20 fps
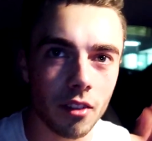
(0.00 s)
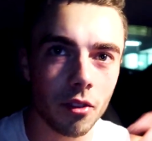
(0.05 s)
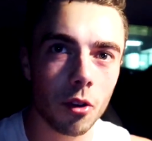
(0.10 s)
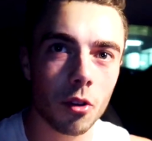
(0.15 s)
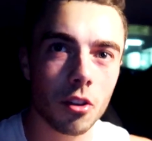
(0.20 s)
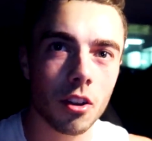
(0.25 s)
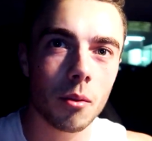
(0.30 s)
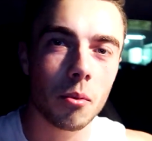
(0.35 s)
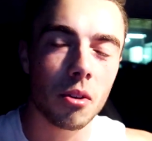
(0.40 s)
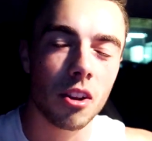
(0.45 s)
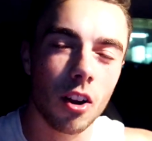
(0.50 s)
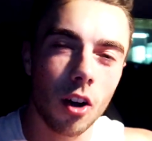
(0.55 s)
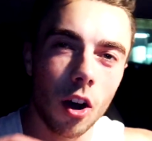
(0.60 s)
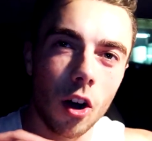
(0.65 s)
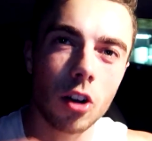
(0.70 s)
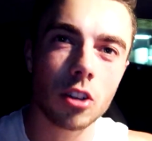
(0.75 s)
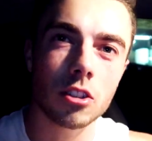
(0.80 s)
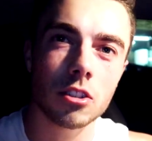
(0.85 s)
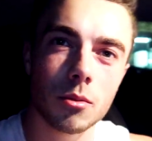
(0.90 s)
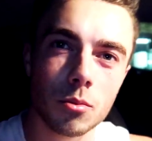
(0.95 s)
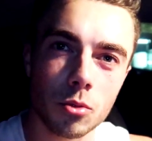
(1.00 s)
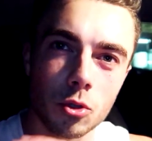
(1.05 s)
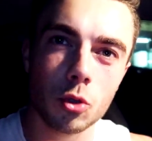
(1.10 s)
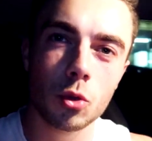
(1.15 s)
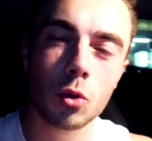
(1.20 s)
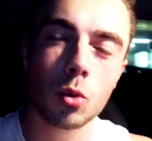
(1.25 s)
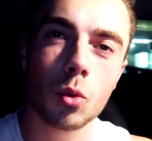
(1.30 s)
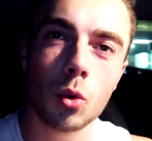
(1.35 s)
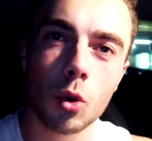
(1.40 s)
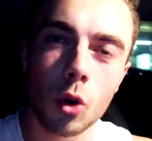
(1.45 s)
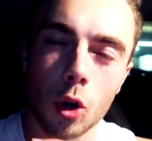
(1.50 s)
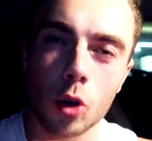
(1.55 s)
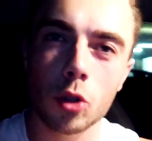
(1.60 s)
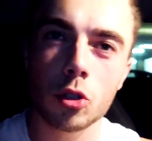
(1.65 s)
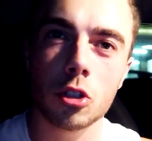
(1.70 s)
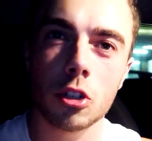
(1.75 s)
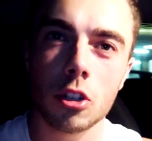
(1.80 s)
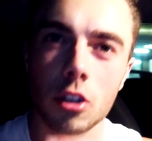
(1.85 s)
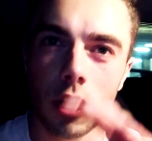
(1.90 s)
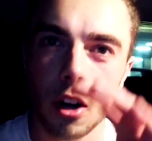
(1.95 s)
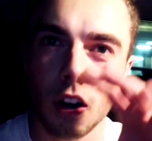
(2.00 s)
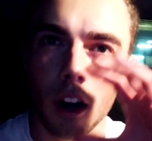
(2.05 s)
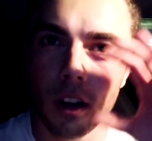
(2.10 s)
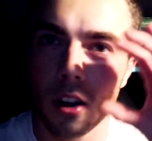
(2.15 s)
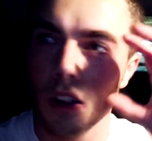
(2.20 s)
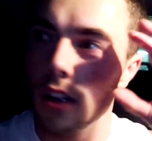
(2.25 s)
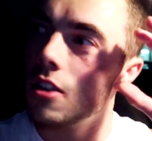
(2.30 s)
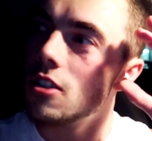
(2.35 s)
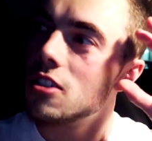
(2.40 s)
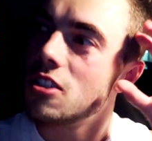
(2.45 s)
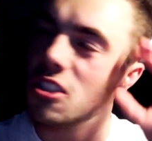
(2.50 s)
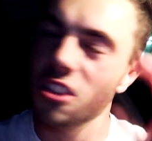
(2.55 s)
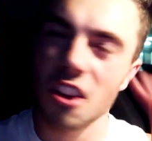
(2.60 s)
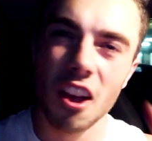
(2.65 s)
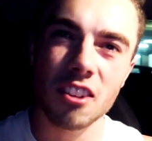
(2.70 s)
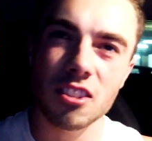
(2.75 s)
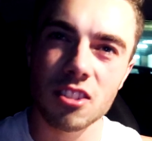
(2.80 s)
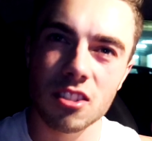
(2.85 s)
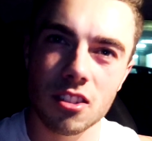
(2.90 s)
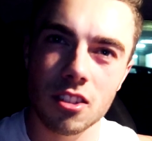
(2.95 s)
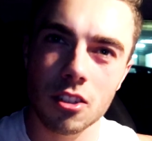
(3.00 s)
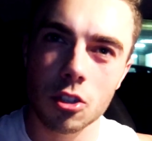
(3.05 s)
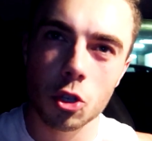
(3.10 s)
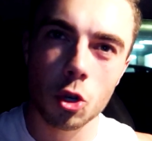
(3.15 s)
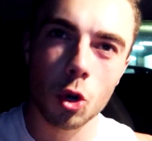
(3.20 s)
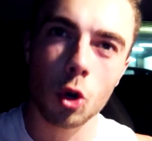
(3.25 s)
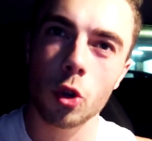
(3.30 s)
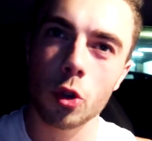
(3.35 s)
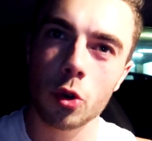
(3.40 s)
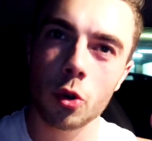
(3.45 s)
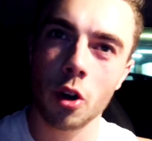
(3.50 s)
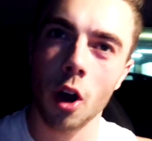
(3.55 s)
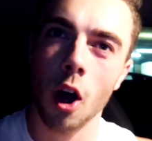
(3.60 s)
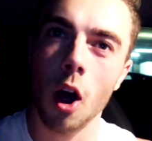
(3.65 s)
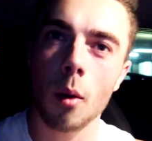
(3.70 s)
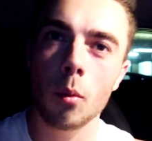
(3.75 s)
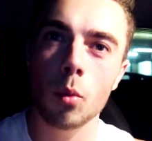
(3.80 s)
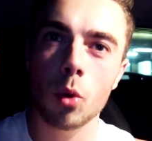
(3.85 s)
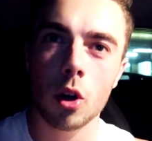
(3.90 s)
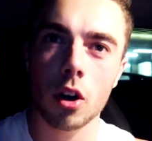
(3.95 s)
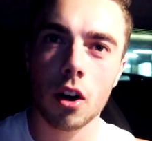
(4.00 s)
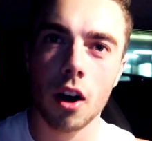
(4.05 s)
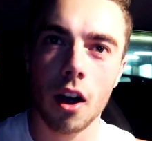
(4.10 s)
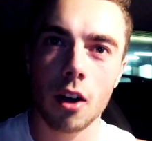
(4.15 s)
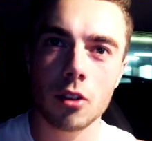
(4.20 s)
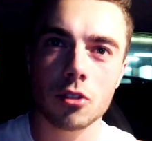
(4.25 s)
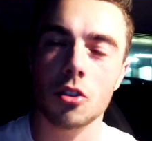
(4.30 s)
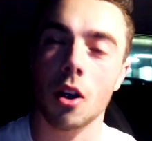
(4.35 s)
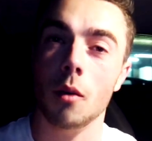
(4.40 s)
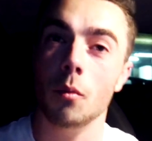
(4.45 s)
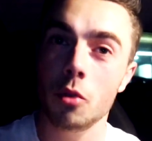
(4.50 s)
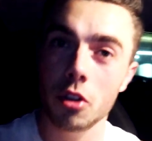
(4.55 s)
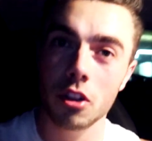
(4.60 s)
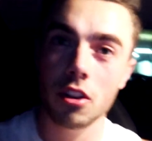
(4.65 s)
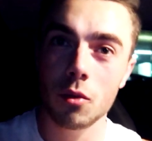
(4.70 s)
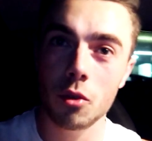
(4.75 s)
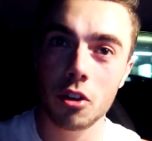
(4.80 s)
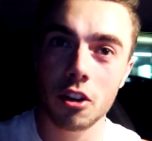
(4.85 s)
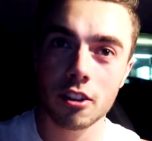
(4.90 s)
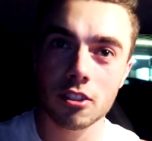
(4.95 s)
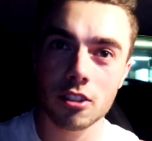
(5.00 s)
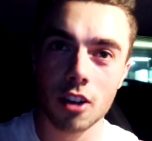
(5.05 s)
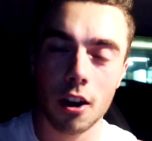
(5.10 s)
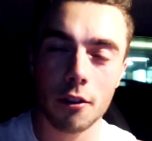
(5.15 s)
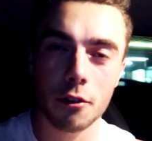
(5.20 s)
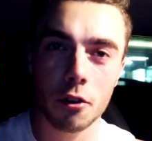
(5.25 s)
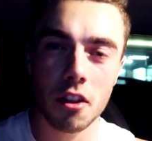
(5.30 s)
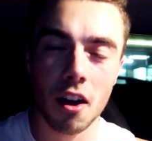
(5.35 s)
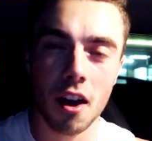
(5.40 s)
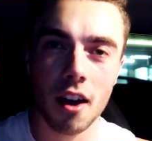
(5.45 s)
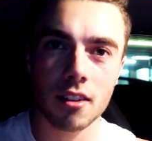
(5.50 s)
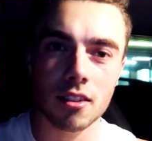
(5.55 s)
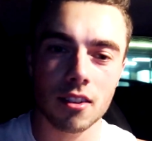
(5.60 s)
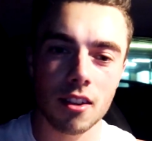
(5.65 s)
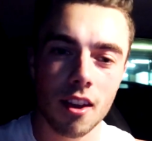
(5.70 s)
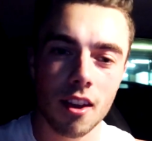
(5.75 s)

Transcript: video is gonna be an awesome Zoo Culture chest, shoulder, and arm workout. So I'm really, really excited for that.